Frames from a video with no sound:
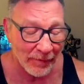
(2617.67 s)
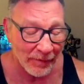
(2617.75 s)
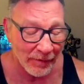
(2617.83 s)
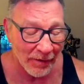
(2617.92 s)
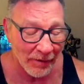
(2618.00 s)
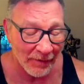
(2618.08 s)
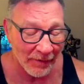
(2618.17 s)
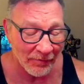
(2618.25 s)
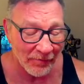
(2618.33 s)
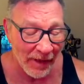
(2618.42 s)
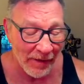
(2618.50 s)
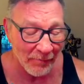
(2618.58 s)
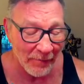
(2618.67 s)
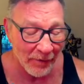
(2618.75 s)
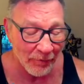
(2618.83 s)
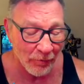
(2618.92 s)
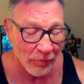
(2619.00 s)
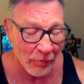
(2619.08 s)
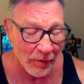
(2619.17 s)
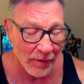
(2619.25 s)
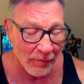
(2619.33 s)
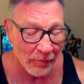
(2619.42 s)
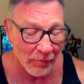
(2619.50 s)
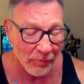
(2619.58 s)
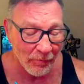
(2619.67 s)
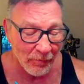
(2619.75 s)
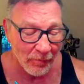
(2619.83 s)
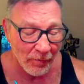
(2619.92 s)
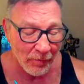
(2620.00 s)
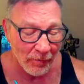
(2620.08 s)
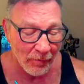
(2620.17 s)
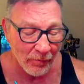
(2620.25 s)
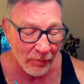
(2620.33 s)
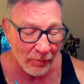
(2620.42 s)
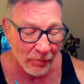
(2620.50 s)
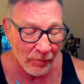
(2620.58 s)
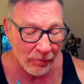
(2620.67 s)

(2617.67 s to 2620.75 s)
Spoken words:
you know, like salamander or whatever. So,